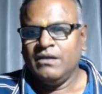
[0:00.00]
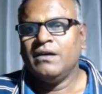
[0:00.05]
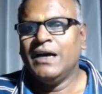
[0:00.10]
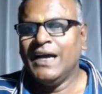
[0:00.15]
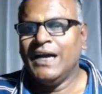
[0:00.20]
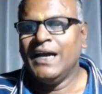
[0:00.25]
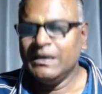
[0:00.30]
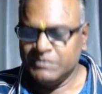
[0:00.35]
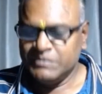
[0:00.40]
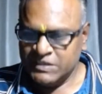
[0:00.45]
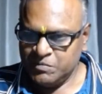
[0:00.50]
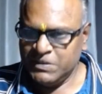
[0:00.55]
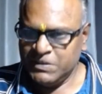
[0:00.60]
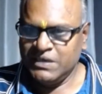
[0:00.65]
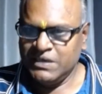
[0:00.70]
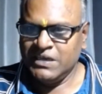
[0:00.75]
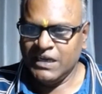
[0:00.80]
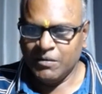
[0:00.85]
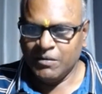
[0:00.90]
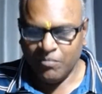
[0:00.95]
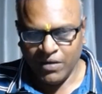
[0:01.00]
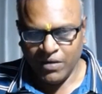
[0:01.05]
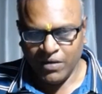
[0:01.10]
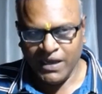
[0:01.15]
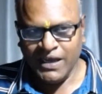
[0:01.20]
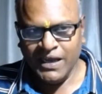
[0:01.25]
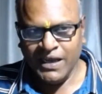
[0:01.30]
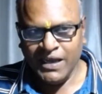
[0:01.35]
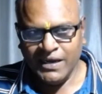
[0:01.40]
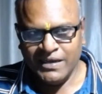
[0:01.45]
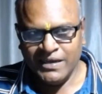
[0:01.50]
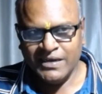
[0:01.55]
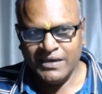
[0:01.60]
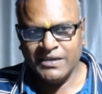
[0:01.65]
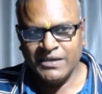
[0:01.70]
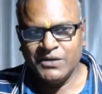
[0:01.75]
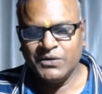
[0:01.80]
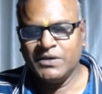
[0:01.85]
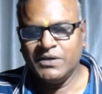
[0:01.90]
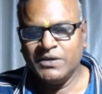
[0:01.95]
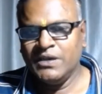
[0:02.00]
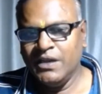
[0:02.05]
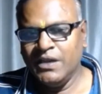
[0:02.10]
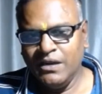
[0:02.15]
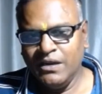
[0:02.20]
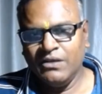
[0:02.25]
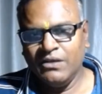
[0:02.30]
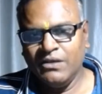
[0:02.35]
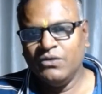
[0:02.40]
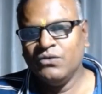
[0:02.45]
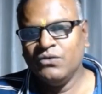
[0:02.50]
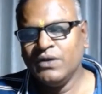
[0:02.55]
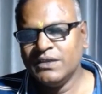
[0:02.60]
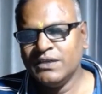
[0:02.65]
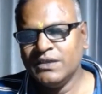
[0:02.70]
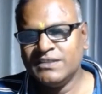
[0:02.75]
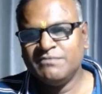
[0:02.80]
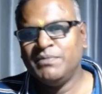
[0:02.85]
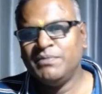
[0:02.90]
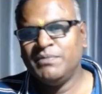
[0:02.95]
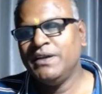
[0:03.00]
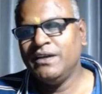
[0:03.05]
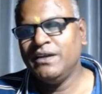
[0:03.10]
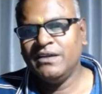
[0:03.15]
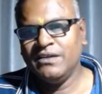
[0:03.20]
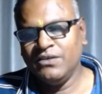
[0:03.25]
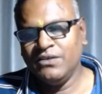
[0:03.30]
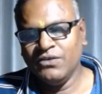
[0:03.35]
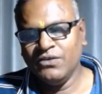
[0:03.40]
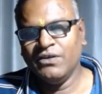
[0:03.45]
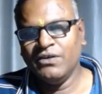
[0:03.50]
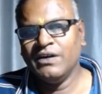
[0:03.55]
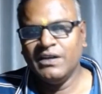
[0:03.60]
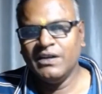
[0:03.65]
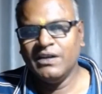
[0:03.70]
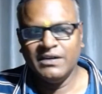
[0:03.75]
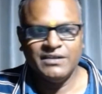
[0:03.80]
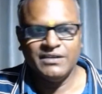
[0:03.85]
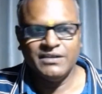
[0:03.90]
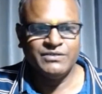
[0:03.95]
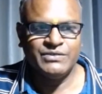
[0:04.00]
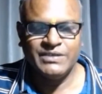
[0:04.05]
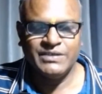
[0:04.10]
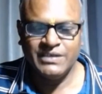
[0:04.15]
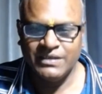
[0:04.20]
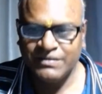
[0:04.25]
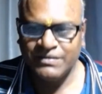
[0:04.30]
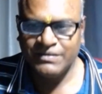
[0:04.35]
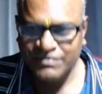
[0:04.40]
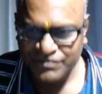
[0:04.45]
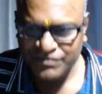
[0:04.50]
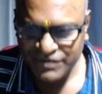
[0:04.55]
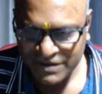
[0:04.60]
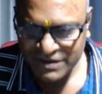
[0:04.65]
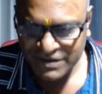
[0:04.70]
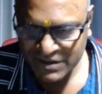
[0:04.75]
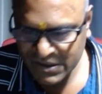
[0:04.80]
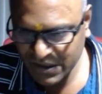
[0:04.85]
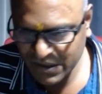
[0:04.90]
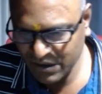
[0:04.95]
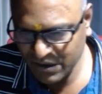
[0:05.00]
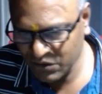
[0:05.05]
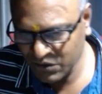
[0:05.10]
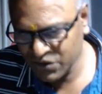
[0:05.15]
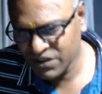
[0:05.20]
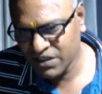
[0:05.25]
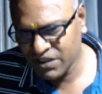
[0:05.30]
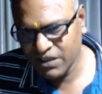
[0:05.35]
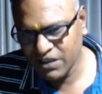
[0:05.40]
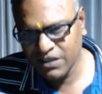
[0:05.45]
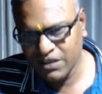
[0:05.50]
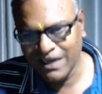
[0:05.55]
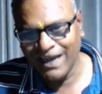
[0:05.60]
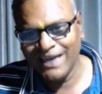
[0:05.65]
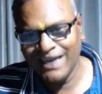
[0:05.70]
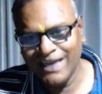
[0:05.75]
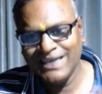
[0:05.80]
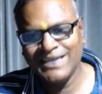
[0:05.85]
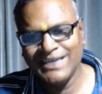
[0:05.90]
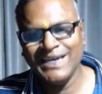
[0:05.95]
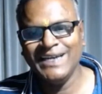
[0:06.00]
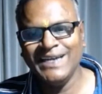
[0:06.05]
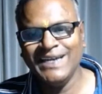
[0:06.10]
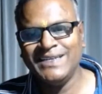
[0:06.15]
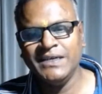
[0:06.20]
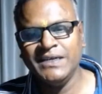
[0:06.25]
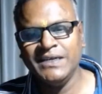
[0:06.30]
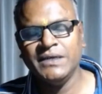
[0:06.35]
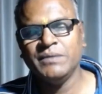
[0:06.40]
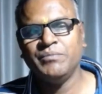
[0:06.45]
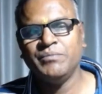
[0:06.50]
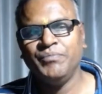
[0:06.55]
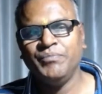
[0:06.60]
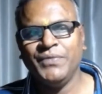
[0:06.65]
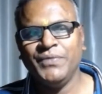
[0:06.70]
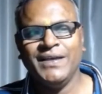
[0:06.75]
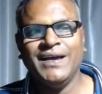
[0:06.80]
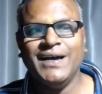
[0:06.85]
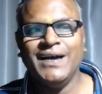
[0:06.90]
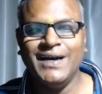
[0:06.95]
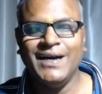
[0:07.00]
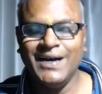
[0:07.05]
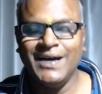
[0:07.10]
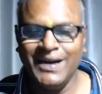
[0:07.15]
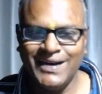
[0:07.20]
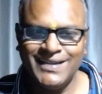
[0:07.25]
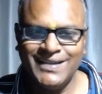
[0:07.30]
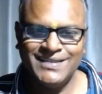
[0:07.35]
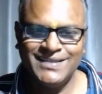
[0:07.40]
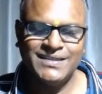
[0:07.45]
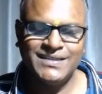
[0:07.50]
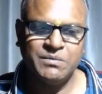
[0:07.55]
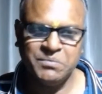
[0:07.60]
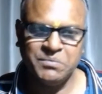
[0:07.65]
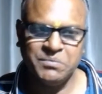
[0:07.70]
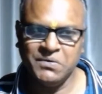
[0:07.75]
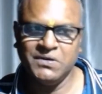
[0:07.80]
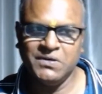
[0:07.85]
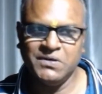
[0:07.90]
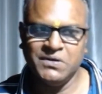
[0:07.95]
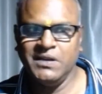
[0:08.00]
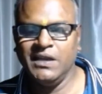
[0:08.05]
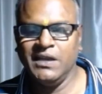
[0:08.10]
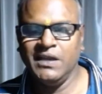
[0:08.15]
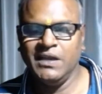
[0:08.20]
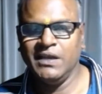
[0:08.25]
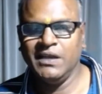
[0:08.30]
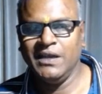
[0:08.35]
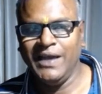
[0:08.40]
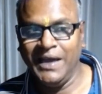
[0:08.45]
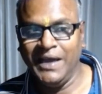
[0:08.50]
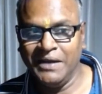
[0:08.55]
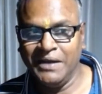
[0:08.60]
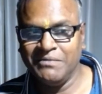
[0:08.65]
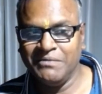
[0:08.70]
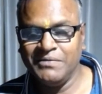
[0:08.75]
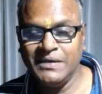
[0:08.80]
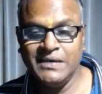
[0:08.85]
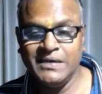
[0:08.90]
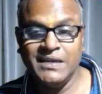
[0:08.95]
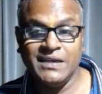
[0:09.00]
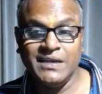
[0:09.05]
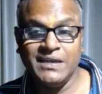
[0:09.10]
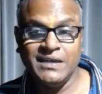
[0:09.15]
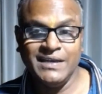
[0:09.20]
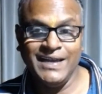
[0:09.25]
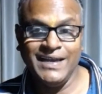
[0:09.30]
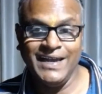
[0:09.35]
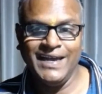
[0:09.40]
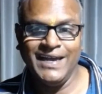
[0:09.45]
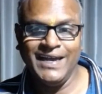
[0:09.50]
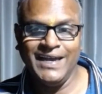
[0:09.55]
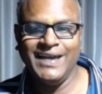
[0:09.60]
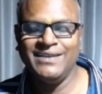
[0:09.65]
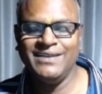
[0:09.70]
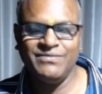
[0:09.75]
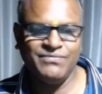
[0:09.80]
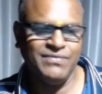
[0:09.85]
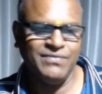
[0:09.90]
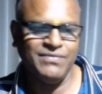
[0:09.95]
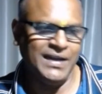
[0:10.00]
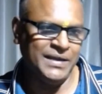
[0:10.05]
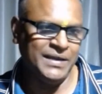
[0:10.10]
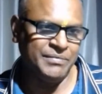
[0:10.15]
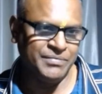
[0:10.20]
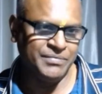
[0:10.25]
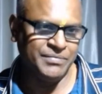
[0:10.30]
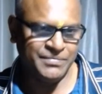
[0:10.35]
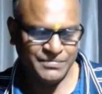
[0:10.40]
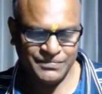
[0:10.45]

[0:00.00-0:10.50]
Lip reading: I am speaking my daily routine, you will speak your daily routine. So you see, I get up early in the morning every day at 5.